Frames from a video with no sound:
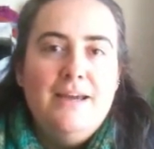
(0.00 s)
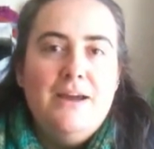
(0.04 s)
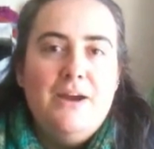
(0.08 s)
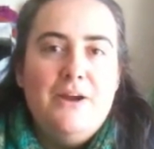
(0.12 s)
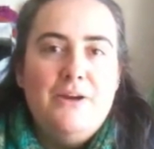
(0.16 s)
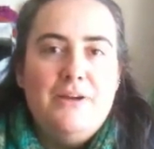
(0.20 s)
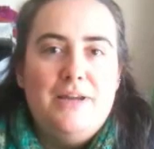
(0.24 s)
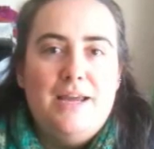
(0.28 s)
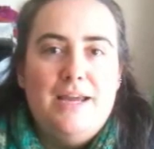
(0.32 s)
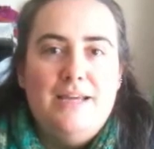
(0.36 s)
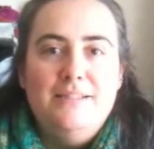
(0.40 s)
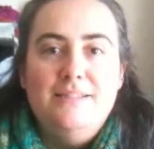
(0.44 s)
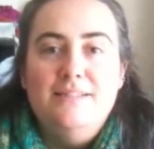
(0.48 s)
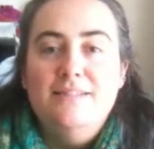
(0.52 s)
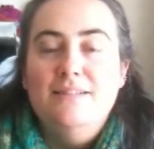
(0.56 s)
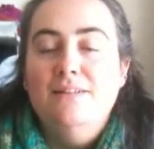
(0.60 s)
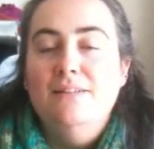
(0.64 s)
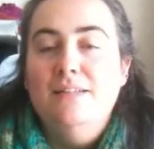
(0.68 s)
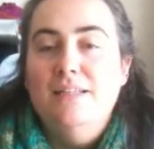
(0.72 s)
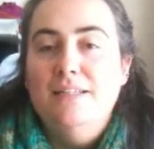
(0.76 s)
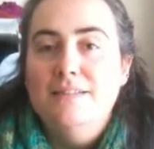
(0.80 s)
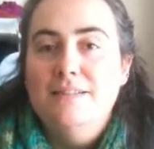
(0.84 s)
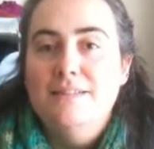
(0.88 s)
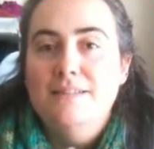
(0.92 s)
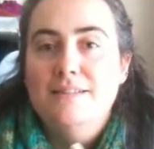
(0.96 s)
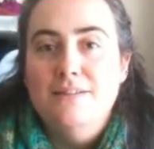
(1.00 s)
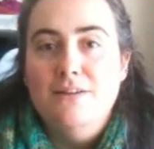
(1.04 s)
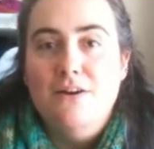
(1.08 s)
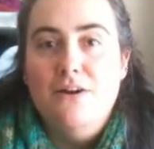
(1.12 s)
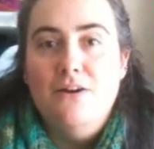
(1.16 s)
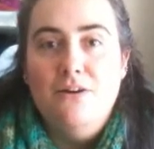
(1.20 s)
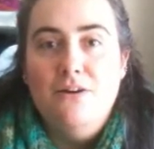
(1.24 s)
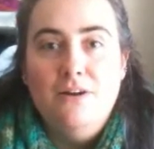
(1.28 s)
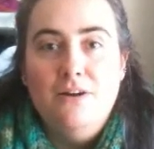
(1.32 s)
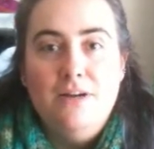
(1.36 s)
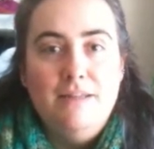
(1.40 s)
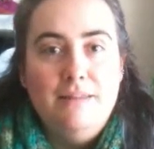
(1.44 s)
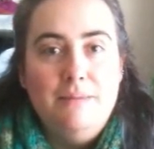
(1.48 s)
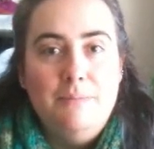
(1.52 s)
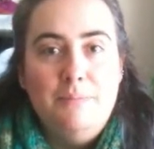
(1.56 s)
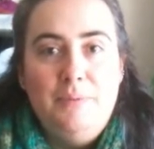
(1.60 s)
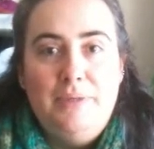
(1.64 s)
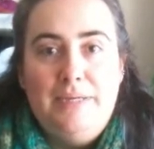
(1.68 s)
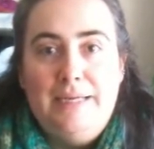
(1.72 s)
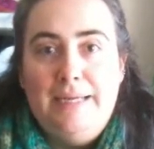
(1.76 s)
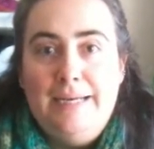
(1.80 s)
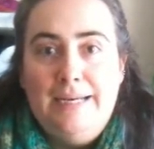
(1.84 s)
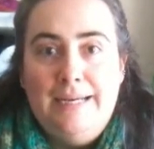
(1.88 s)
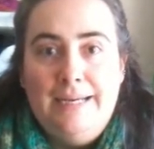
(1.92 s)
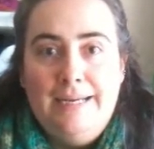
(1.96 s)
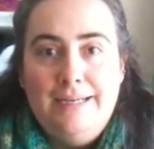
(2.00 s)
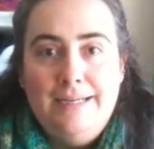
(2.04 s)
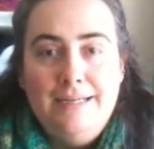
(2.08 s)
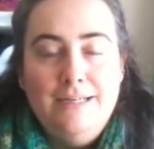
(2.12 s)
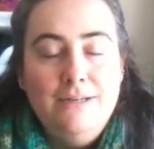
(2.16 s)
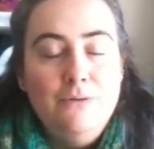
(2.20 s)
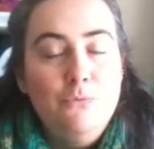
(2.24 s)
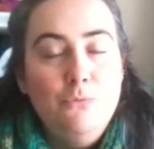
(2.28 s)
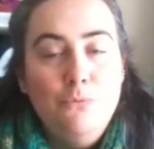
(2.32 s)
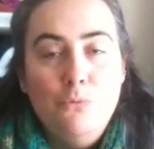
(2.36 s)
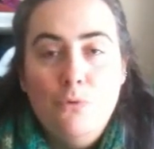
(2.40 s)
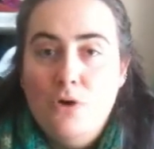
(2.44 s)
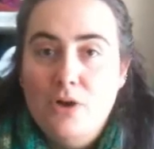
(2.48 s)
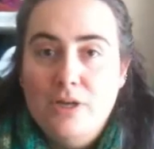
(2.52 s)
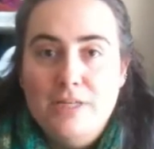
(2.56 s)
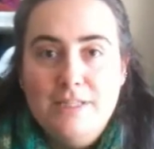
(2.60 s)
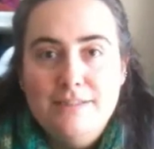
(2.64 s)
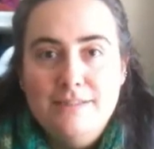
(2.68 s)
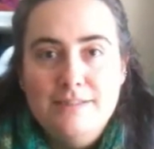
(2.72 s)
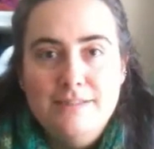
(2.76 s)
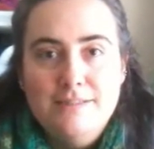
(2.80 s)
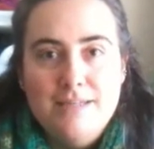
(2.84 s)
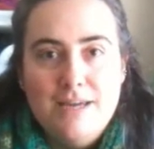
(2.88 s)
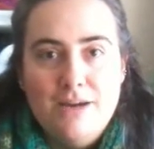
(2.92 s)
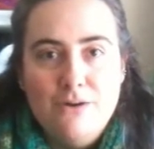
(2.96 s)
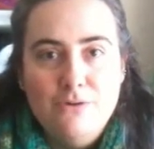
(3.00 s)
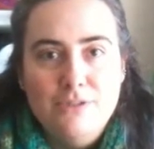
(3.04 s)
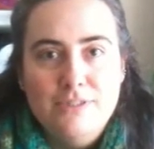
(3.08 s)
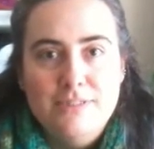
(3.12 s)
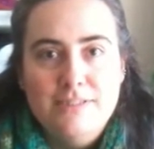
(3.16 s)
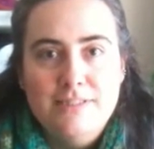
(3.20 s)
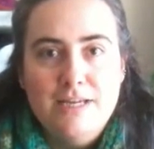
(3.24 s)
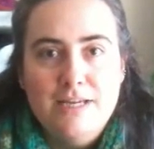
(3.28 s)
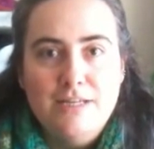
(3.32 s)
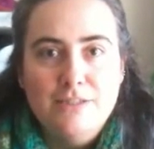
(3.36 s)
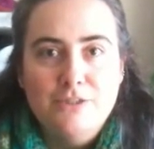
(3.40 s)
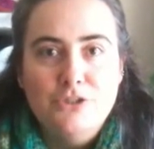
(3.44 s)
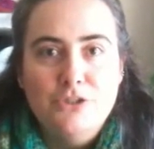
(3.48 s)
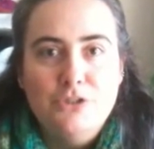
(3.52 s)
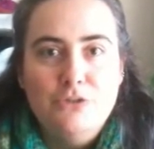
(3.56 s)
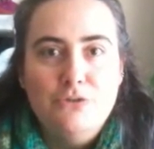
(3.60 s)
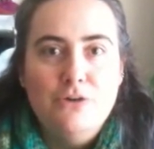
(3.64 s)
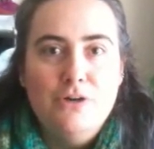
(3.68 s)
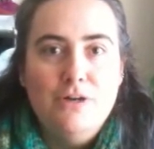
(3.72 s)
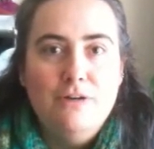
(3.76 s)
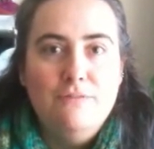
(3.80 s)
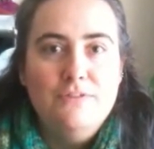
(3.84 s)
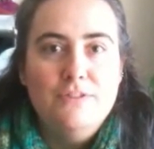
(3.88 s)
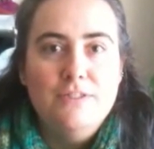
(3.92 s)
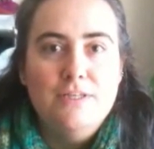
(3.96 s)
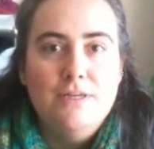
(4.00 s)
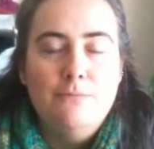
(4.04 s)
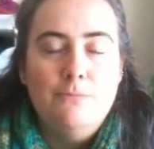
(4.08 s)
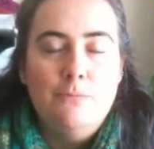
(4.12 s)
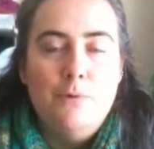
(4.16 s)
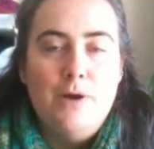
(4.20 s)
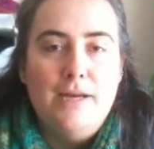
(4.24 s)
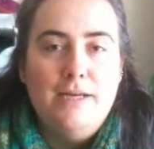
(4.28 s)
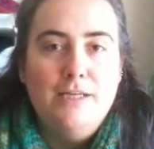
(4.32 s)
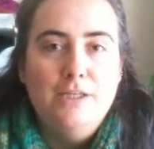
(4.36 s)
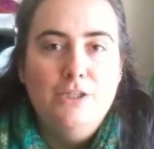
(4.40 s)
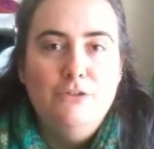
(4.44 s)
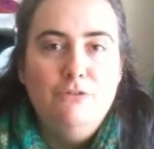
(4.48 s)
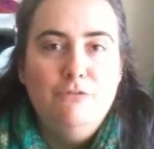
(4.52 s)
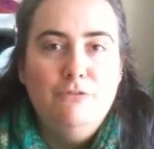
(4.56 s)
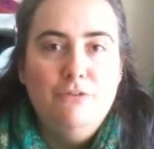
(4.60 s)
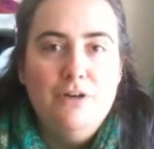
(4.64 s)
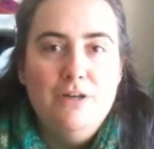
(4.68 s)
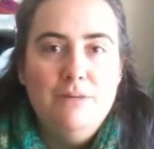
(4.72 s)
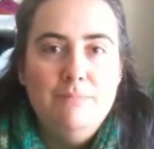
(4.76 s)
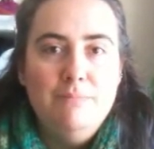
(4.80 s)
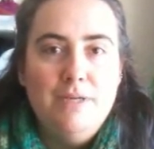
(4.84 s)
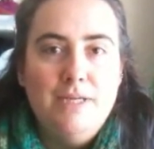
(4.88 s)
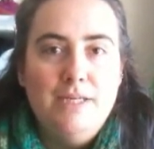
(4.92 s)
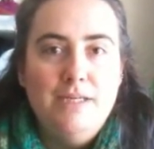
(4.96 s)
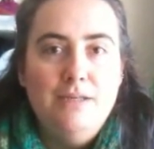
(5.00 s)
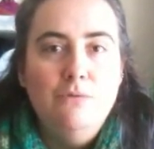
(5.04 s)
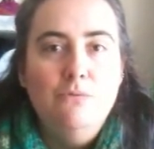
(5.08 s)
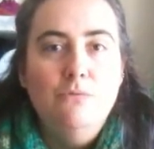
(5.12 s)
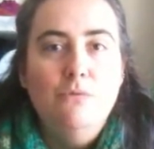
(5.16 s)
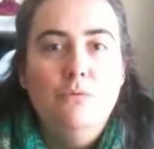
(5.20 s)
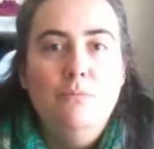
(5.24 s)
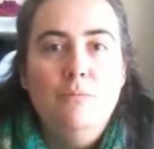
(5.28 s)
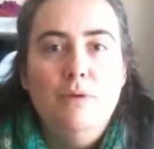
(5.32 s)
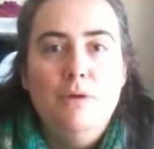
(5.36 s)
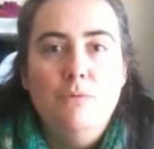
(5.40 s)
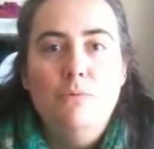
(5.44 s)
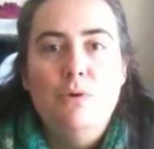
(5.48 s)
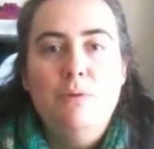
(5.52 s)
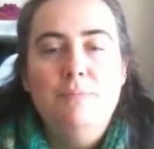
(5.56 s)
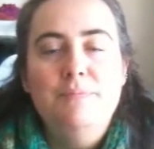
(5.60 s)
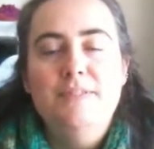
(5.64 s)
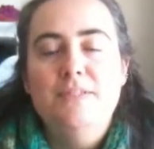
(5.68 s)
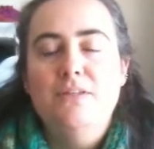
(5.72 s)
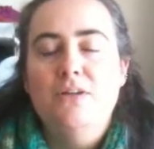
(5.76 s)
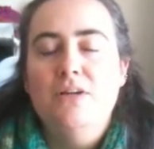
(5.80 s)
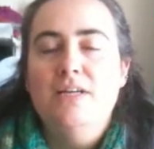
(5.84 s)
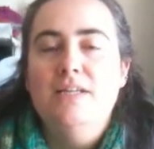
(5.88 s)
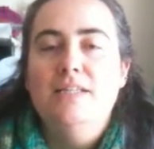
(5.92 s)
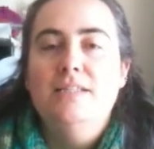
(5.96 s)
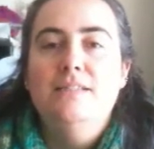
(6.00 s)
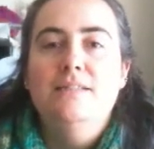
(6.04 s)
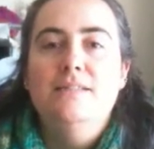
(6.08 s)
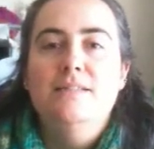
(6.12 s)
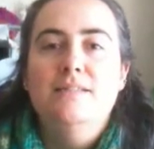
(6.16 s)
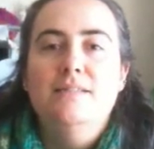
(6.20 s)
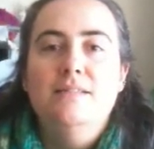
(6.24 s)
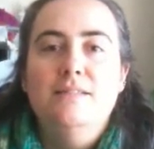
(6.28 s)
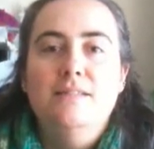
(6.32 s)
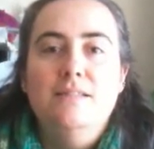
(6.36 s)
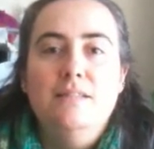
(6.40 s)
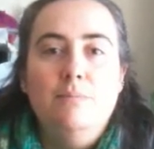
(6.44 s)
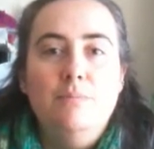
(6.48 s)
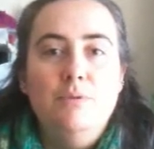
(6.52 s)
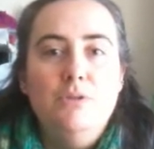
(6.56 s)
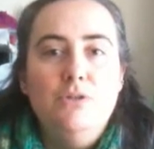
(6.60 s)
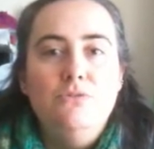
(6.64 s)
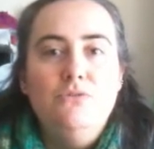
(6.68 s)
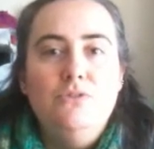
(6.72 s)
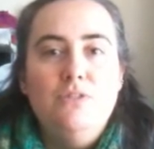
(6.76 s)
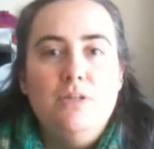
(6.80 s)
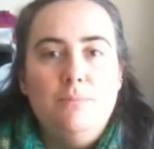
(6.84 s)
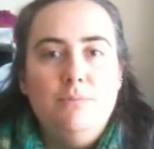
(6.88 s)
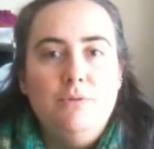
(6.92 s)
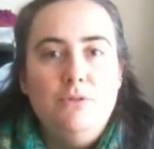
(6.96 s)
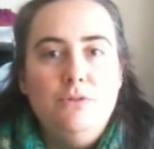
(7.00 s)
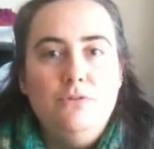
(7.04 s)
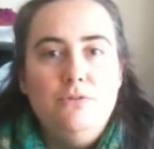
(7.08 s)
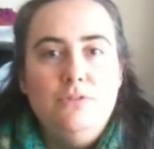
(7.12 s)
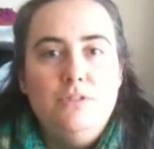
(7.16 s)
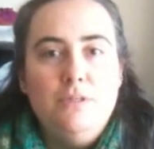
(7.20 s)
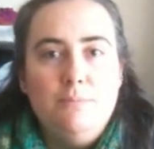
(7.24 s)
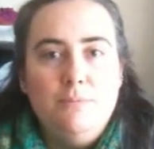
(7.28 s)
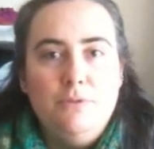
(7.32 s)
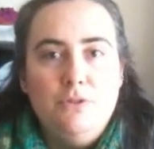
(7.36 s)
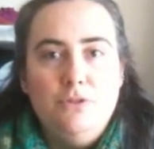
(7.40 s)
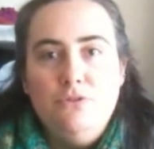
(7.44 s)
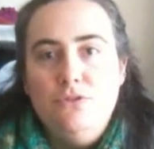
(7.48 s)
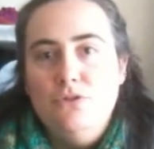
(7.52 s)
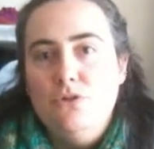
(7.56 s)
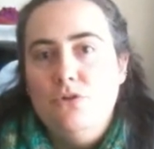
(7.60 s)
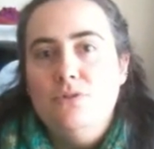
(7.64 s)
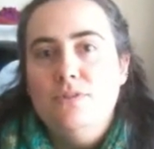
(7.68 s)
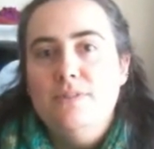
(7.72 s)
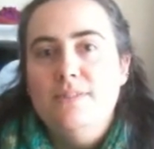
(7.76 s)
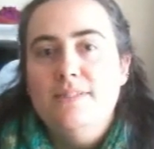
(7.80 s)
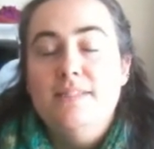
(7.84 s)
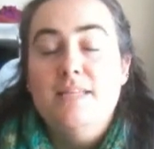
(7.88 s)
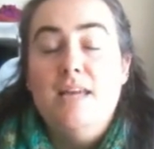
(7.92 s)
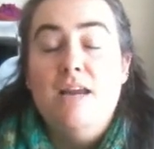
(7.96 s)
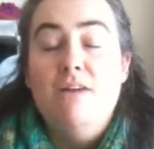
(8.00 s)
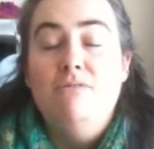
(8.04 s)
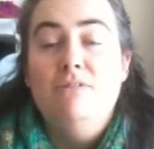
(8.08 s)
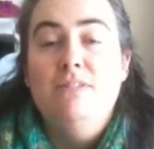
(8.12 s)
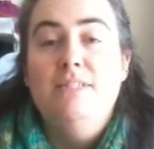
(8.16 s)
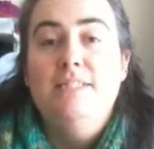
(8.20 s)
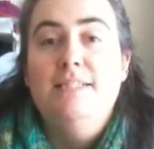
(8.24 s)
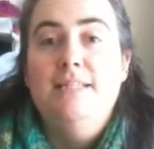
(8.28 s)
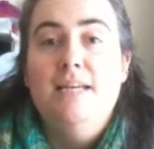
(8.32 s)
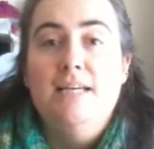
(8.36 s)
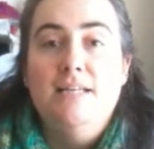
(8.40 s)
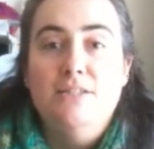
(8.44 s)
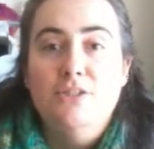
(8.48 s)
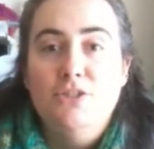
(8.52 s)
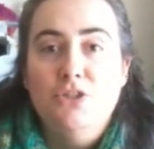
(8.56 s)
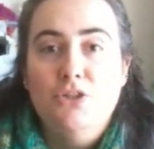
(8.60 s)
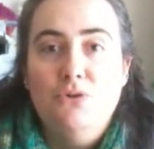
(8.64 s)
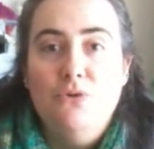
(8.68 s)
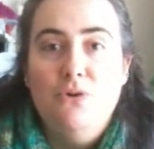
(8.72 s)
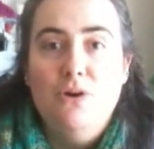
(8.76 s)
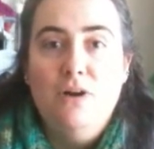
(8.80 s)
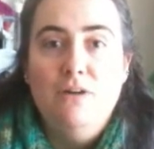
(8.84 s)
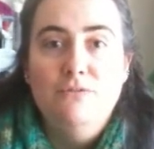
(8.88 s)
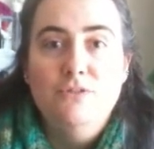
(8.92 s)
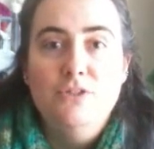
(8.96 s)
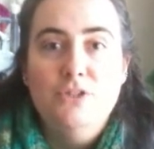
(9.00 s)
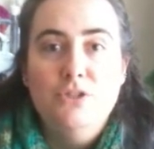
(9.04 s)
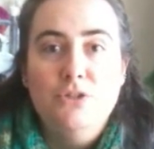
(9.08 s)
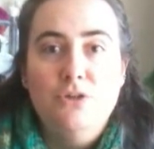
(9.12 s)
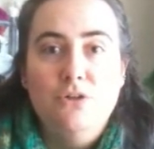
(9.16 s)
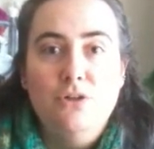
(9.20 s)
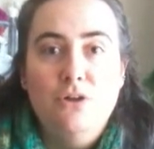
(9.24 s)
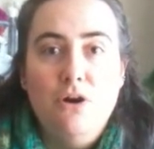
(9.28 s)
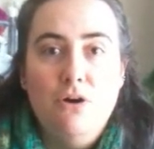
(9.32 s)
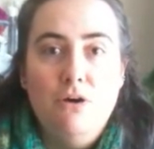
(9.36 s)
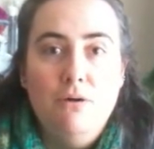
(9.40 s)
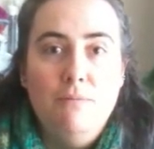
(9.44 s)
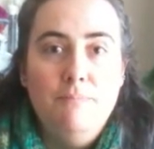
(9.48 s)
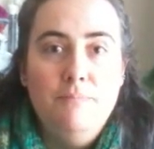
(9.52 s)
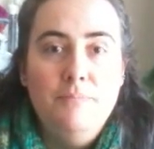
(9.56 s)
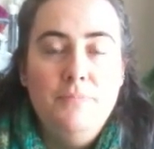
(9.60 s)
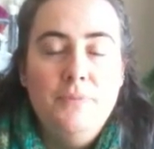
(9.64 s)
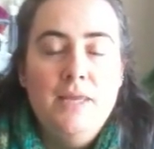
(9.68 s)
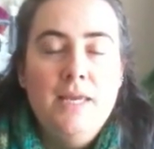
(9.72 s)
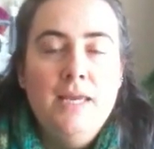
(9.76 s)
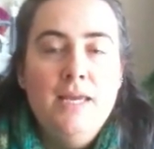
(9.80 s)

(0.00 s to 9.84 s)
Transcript: Okay, so let's start at the beginning. What is Sara's Texture Crafts and where can you find me? Well, my website is www.sarastexturecrafts.com.